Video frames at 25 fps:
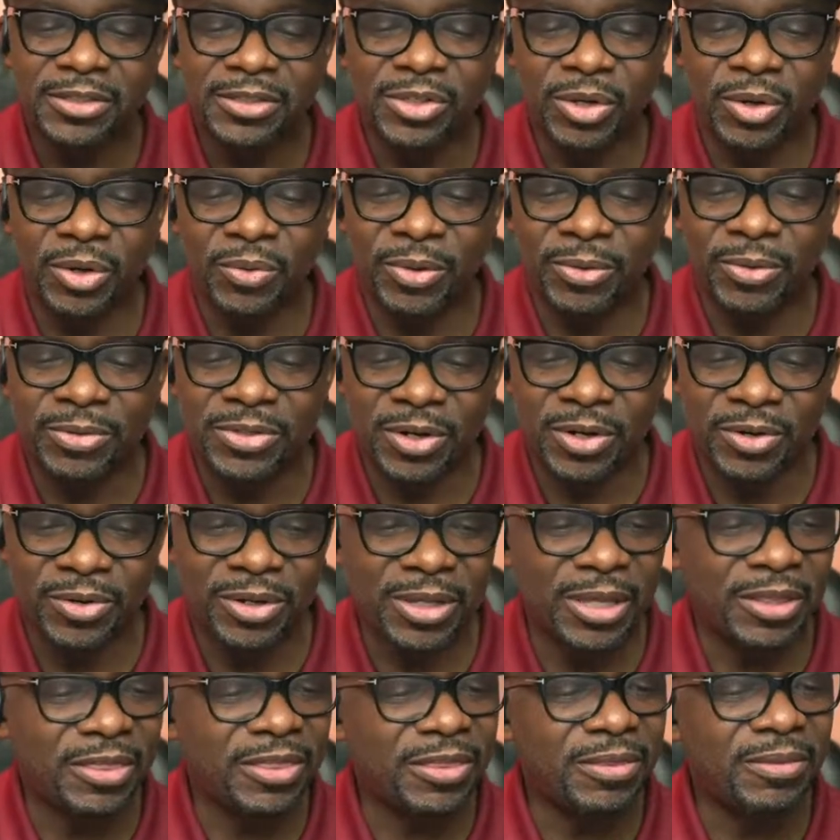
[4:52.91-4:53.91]
So we
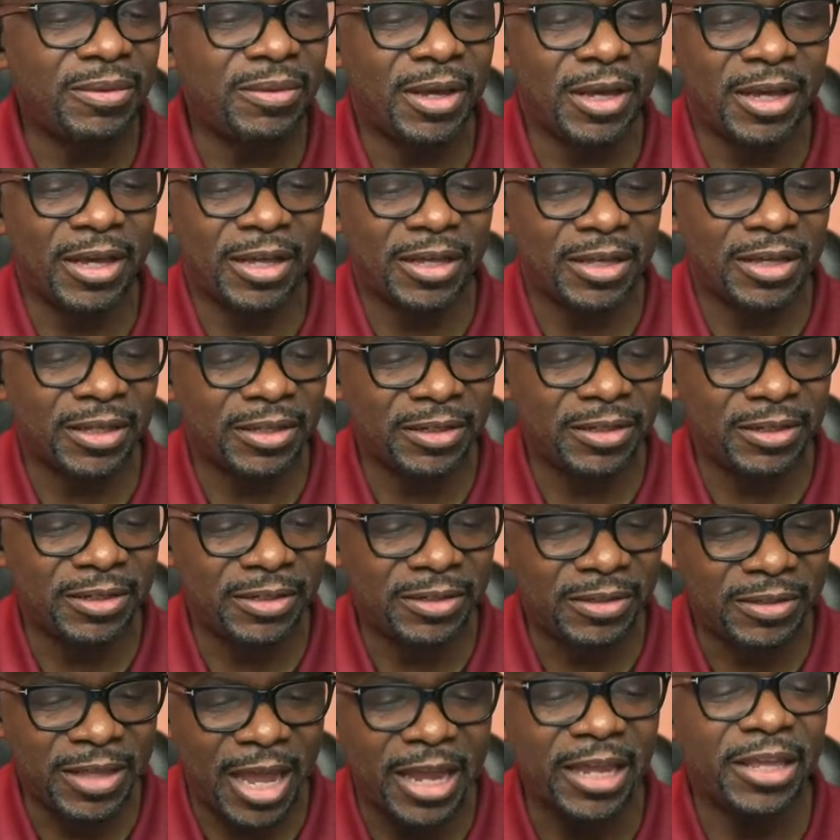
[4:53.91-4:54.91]
certainly uh,
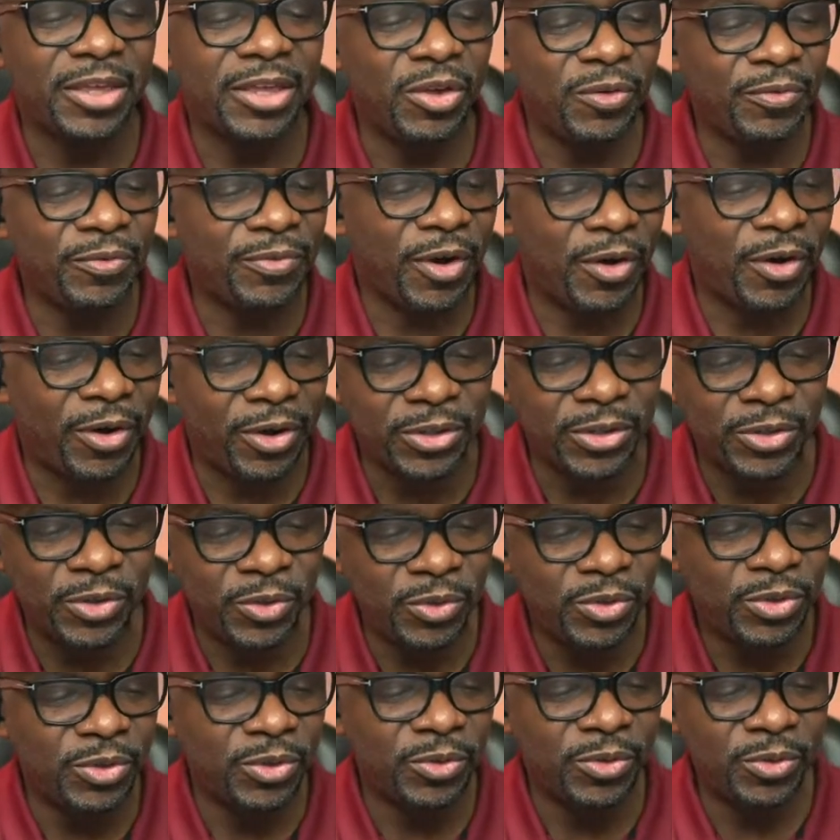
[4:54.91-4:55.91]
thank you for all
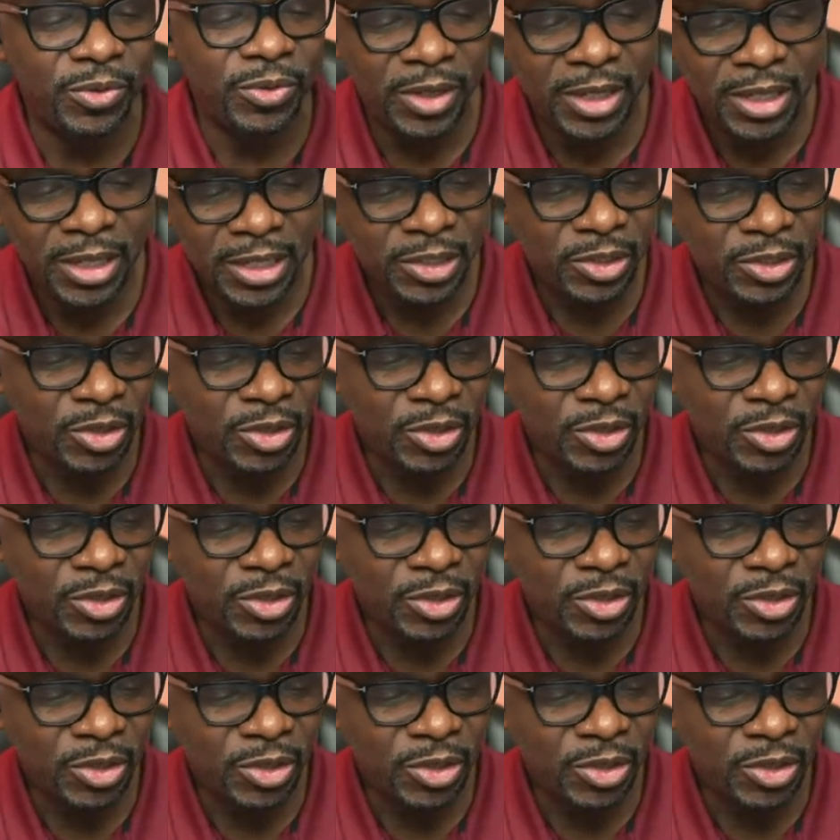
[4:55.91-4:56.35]
you do.